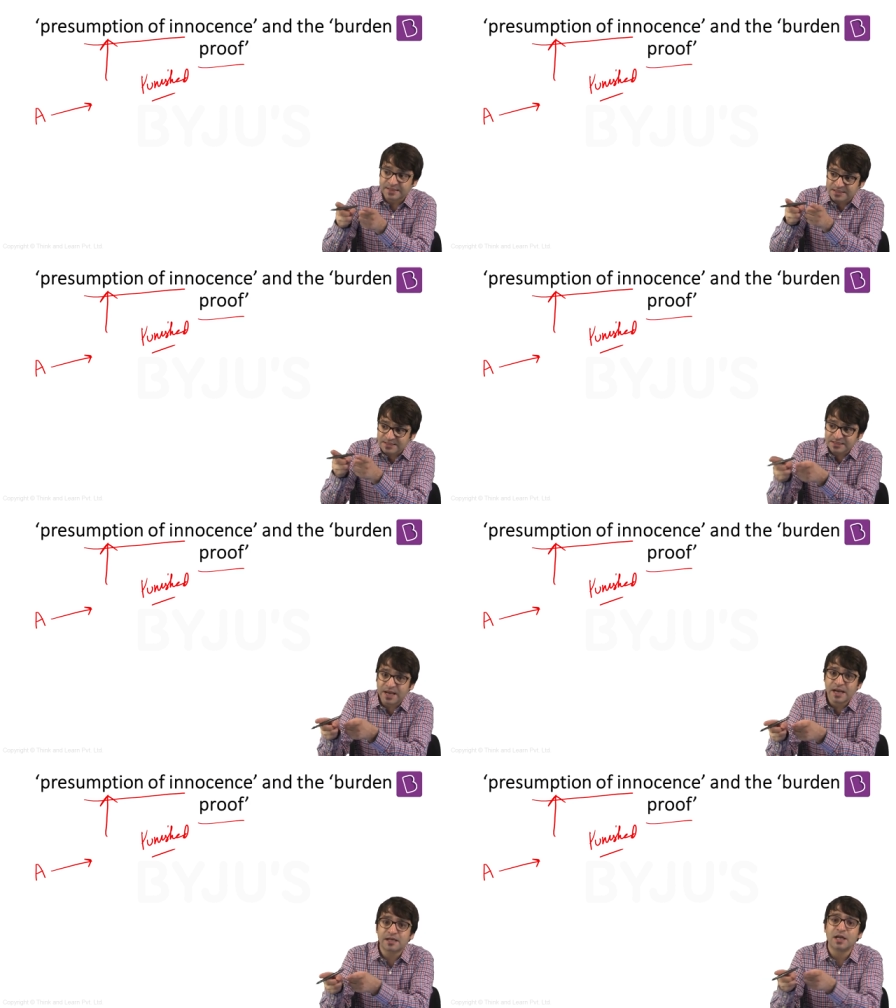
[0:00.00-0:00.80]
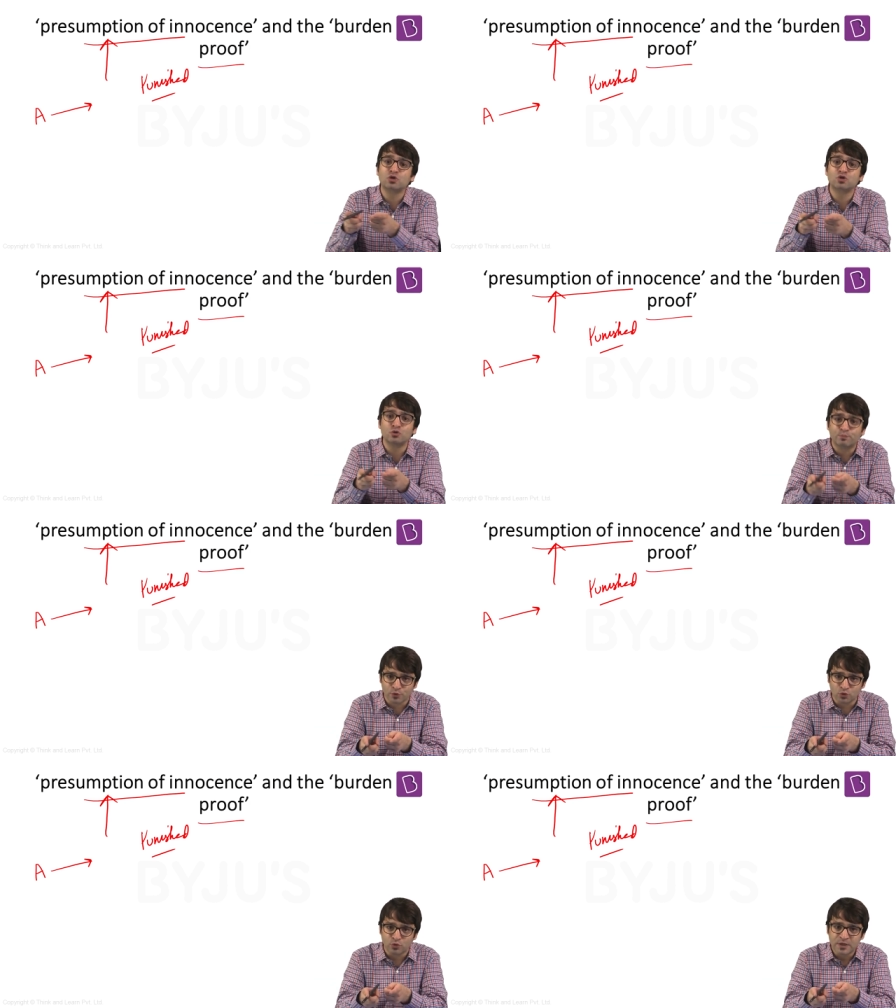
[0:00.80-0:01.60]
the state has to
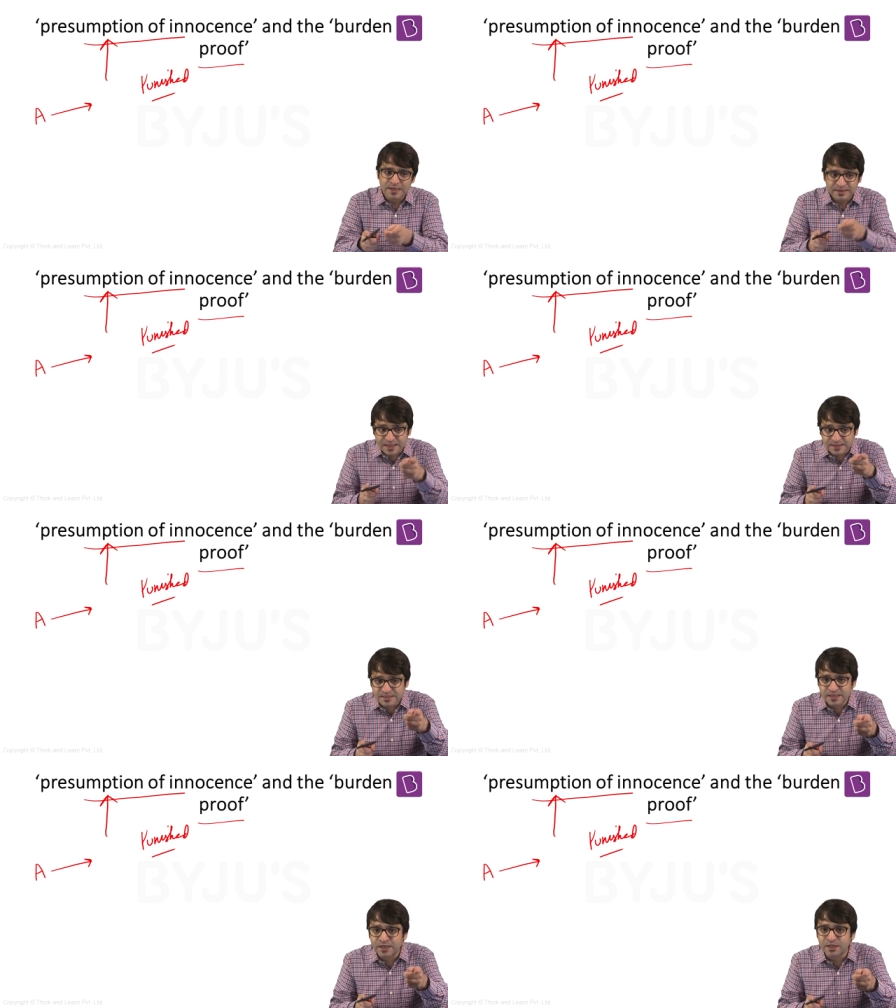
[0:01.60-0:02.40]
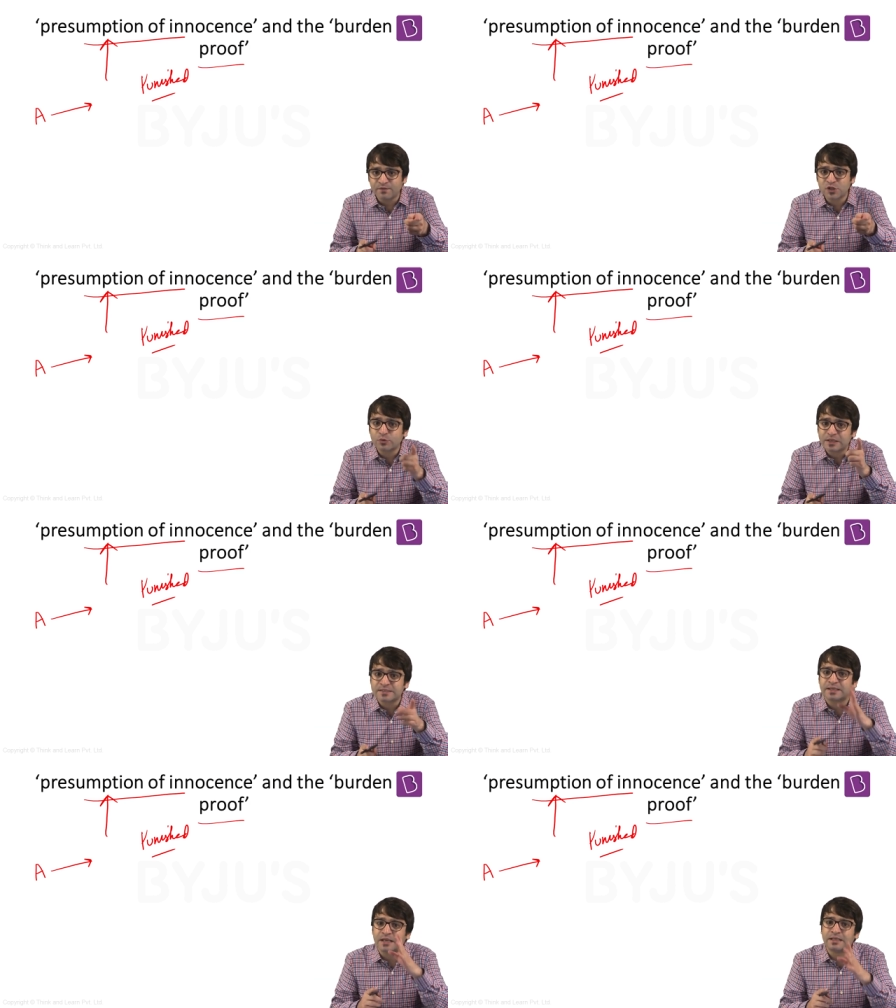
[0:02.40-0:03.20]
prove that this individual
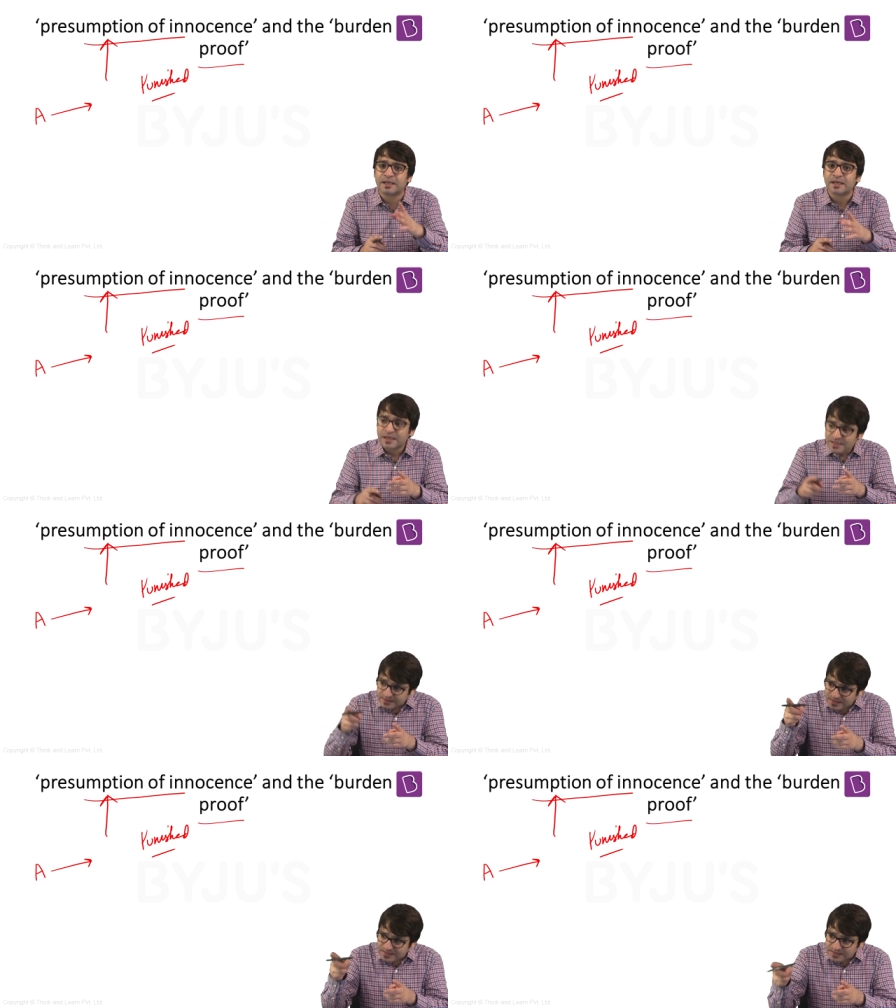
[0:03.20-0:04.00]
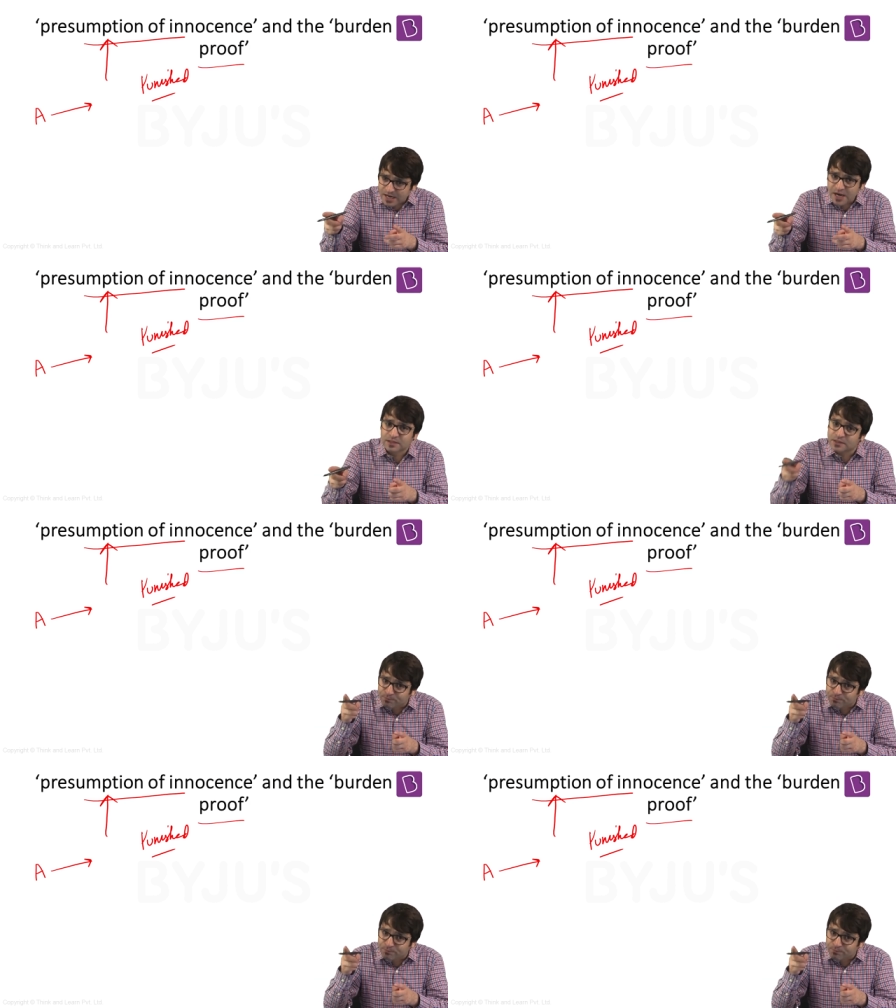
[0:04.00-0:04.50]
is guilty. The state, the